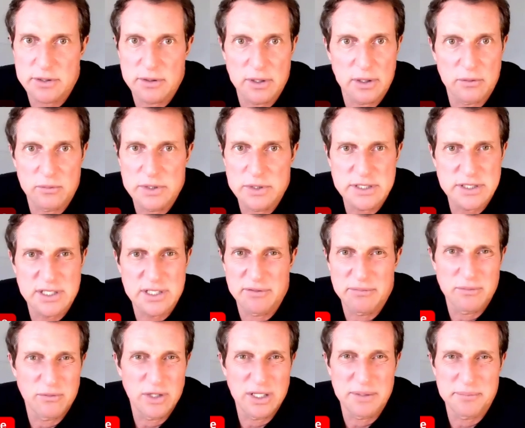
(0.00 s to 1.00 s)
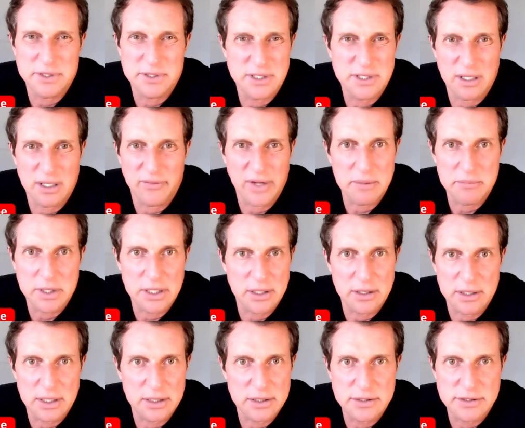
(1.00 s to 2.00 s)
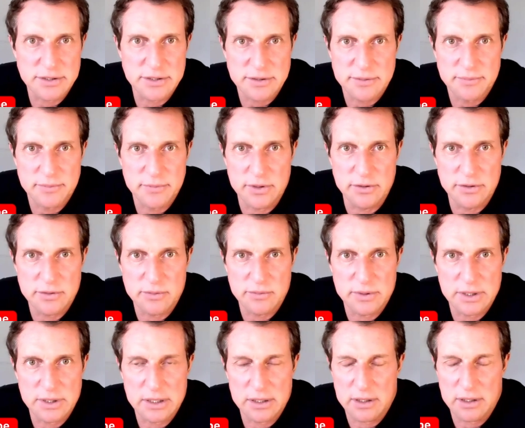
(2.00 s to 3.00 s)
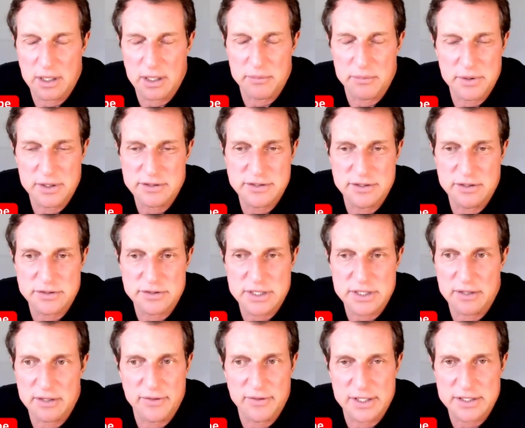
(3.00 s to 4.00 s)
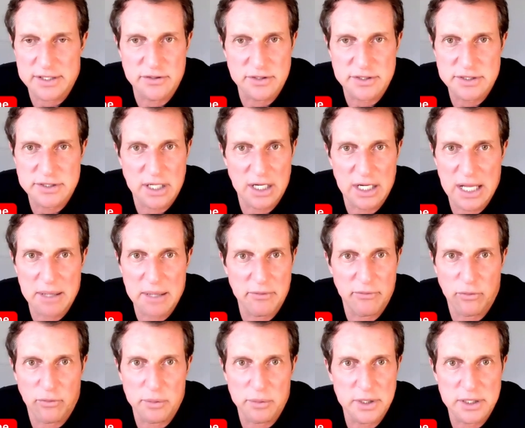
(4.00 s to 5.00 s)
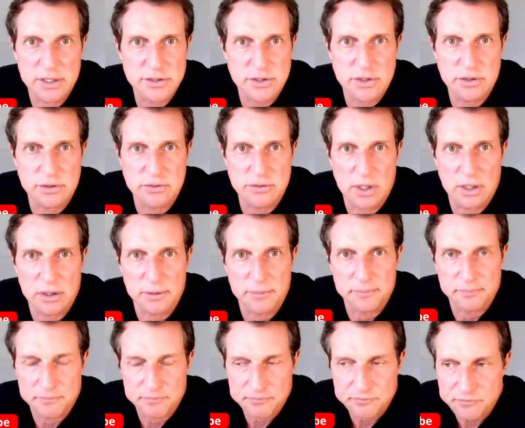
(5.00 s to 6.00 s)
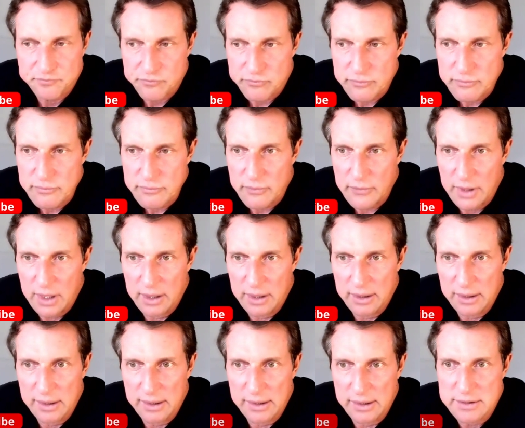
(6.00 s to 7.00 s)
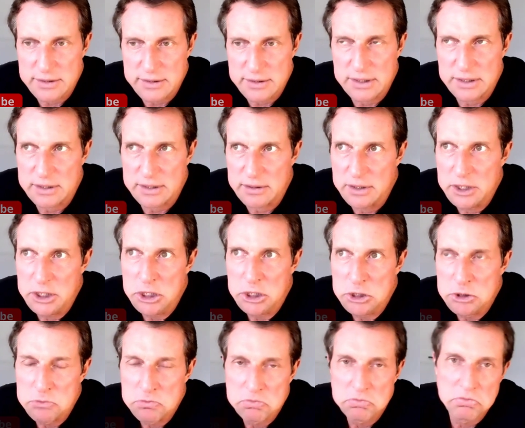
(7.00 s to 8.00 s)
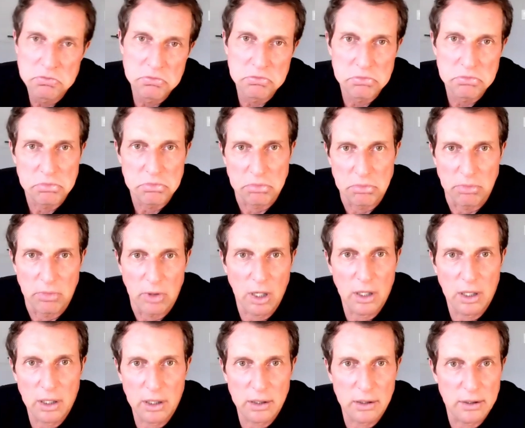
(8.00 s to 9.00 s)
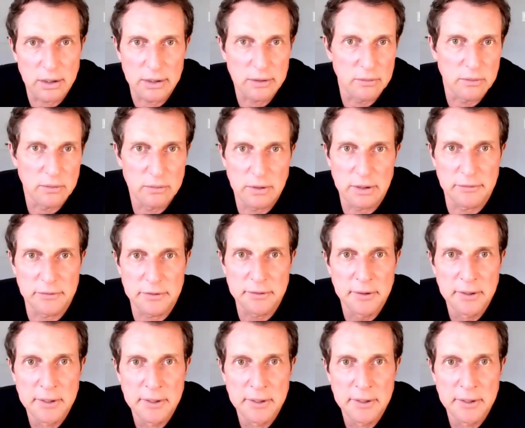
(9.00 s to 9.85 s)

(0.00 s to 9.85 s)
like we just give them we give them a ton of Ambien and they can just use it when they you know there's no side effects to it. It's not habit forming. It's a good drug. And I was like, all right, like whatever.